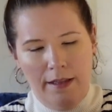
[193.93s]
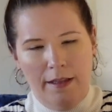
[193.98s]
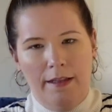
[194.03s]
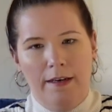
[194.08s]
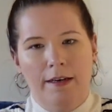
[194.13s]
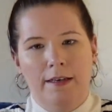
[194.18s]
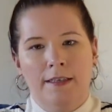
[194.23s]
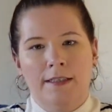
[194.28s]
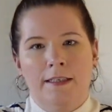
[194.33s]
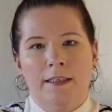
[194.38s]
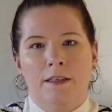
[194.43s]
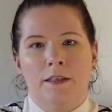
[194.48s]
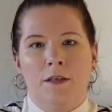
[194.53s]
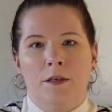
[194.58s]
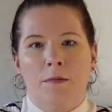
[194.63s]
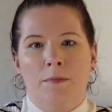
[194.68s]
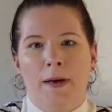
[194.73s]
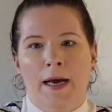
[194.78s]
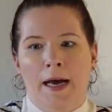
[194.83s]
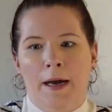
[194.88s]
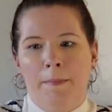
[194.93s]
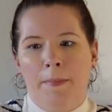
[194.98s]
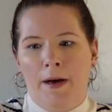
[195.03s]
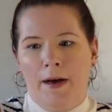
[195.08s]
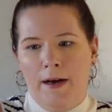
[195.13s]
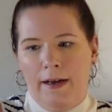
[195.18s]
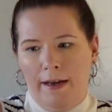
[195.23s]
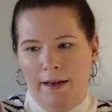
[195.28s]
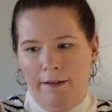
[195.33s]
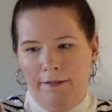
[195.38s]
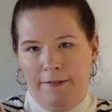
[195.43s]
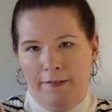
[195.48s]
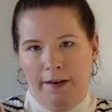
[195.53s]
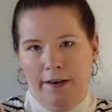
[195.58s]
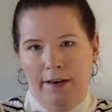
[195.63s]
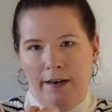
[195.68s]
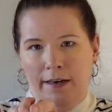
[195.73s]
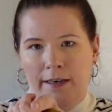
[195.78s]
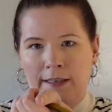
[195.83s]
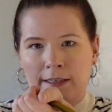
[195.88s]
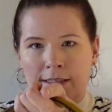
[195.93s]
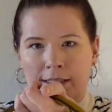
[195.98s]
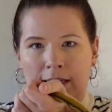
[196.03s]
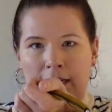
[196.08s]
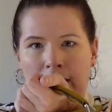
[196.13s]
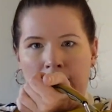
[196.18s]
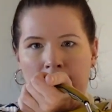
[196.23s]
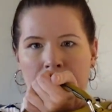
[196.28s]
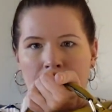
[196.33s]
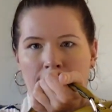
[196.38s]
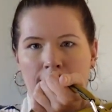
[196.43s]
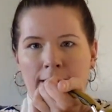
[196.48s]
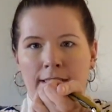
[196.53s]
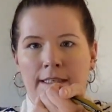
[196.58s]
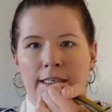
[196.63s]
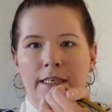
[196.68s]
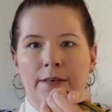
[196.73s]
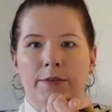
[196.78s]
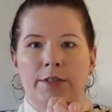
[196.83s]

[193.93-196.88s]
There is a little back pocket for easy access here,